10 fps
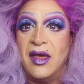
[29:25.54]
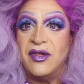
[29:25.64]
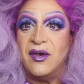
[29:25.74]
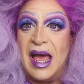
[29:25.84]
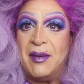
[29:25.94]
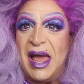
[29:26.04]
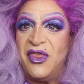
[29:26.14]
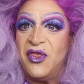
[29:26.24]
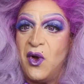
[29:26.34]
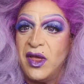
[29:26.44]
So now my
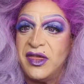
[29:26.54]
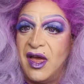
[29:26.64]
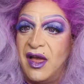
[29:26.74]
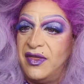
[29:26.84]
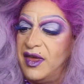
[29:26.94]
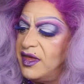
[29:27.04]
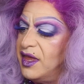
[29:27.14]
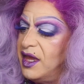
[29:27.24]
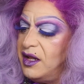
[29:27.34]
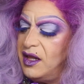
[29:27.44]
thoughts on
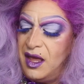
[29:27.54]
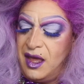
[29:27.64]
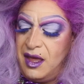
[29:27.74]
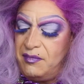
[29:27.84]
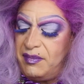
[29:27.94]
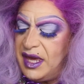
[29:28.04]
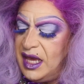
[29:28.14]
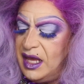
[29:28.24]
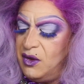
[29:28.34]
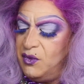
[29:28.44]
this little
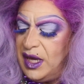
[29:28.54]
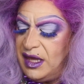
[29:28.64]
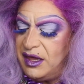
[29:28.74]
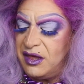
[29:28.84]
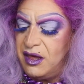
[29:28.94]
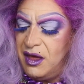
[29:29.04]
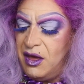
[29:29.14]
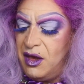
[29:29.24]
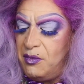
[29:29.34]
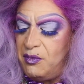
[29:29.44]
P. Louise
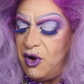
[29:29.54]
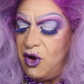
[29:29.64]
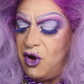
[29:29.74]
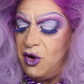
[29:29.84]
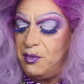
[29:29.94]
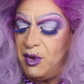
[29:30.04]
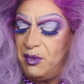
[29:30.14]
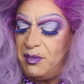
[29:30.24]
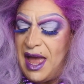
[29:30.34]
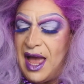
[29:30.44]

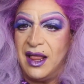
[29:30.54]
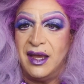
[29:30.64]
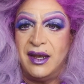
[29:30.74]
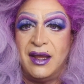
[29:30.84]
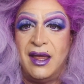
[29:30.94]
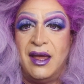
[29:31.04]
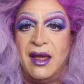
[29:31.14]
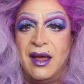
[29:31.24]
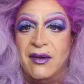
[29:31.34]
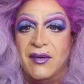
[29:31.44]
purple palette.
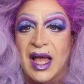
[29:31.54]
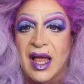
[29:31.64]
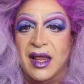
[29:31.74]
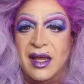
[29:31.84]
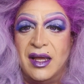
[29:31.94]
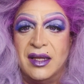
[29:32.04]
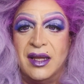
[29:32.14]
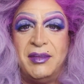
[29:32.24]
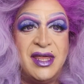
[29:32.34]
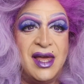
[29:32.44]
Well, let,
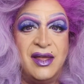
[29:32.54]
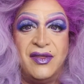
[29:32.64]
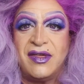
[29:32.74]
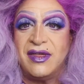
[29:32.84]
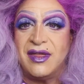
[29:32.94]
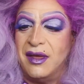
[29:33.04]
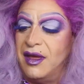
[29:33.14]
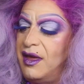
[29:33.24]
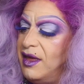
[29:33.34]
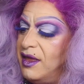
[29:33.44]
let me tell you, this is the
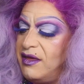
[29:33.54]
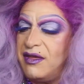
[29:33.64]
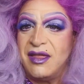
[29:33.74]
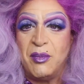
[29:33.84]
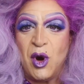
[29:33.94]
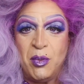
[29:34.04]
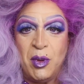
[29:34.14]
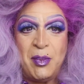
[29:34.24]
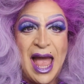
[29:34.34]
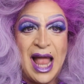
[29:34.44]
this is the
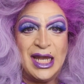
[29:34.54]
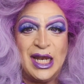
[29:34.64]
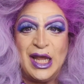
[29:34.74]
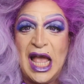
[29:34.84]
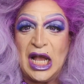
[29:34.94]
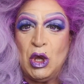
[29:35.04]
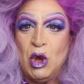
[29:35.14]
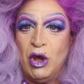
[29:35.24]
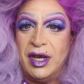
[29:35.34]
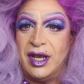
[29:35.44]
purple palette that
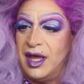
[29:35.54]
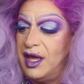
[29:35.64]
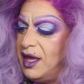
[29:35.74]
could.